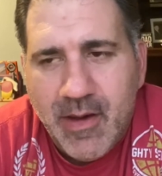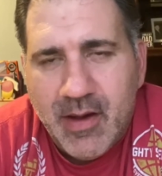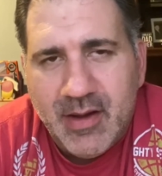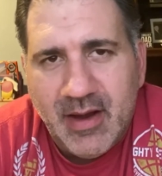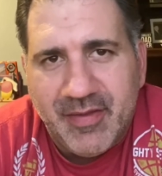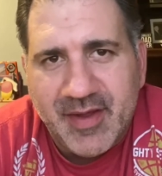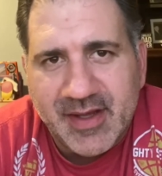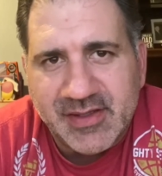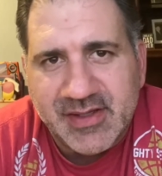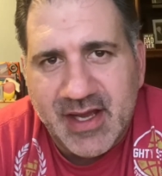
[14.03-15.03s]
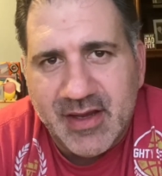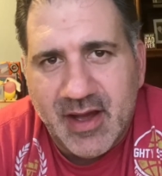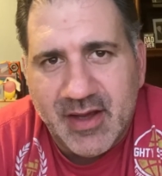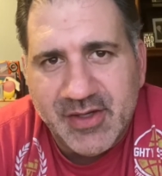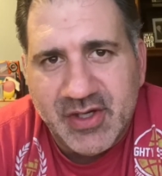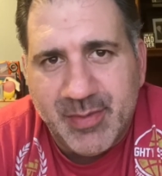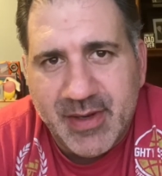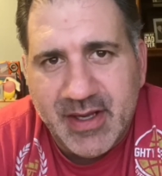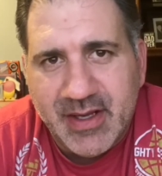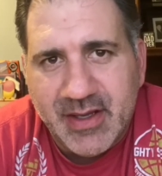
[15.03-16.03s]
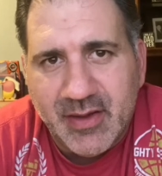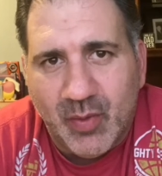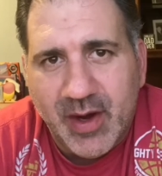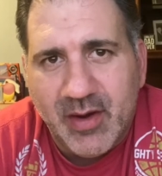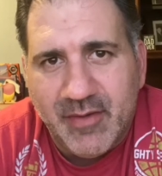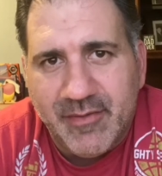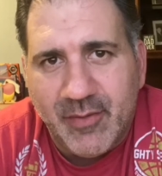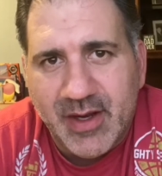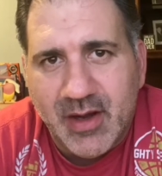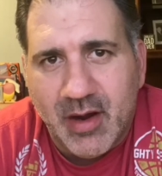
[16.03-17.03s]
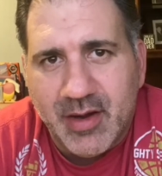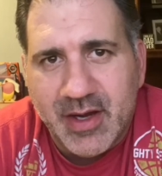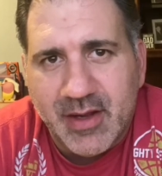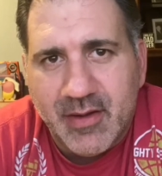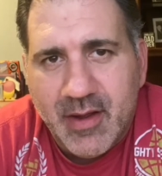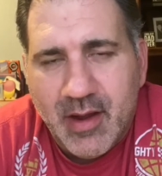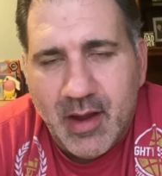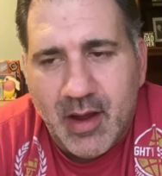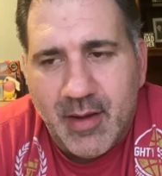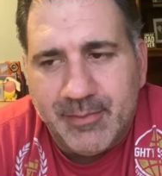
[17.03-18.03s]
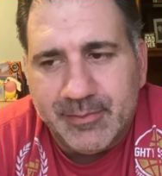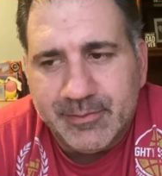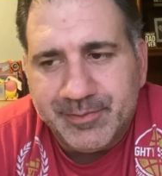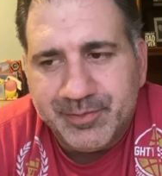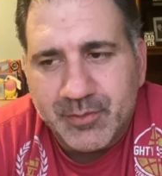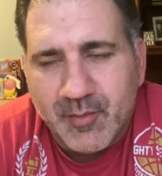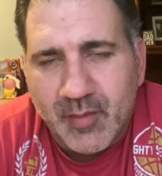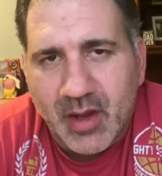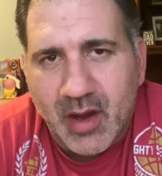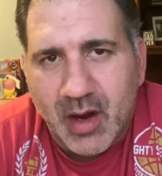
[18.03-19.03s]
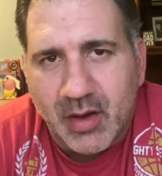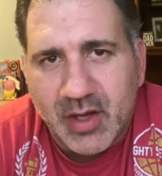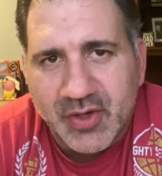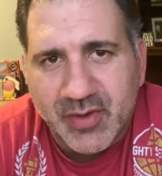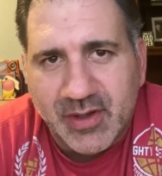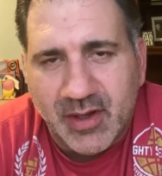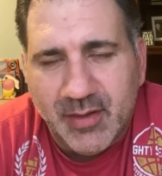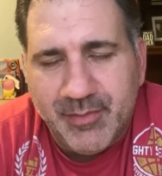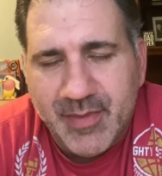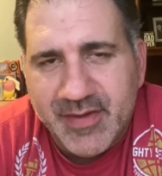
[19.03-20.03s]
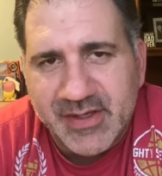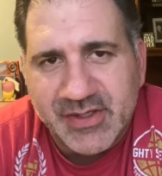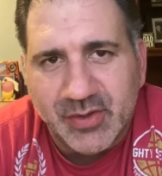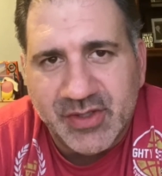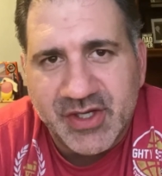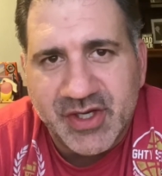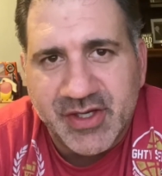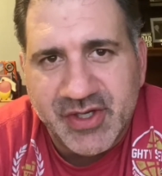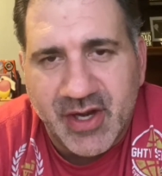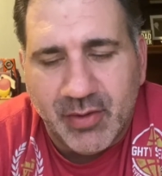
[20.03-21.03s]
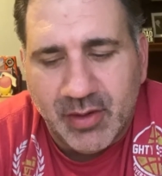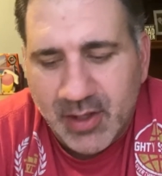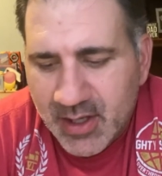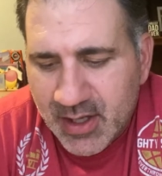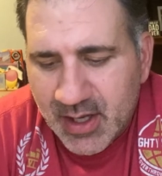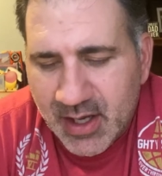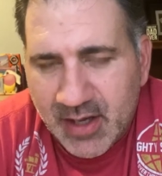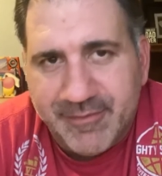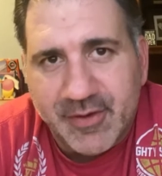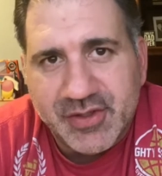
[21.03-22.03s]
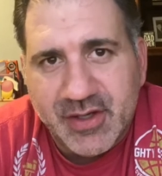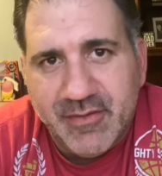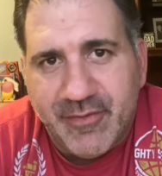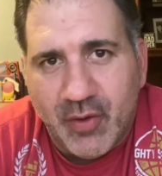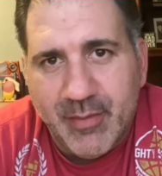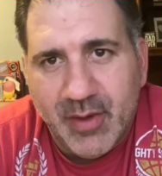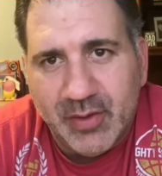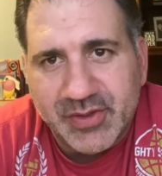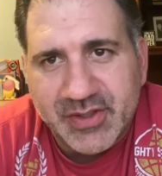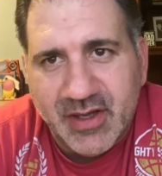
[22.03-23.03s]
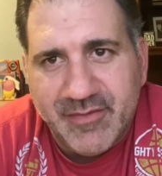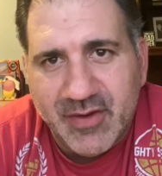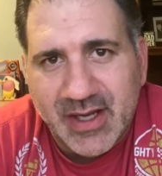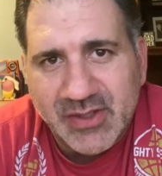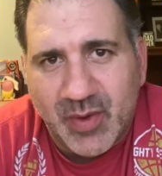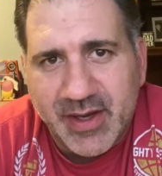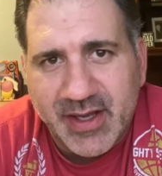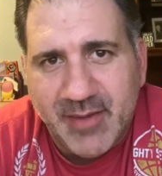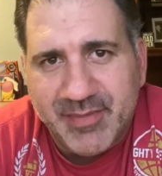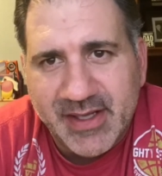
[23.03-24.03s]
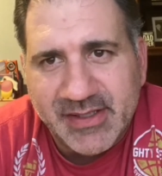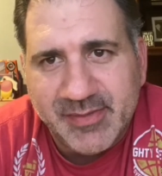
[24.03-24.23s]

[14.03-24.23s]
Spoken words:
and things that you should be aware of regarding our country club and the association in general. First and foremost, if you guys want to get updates,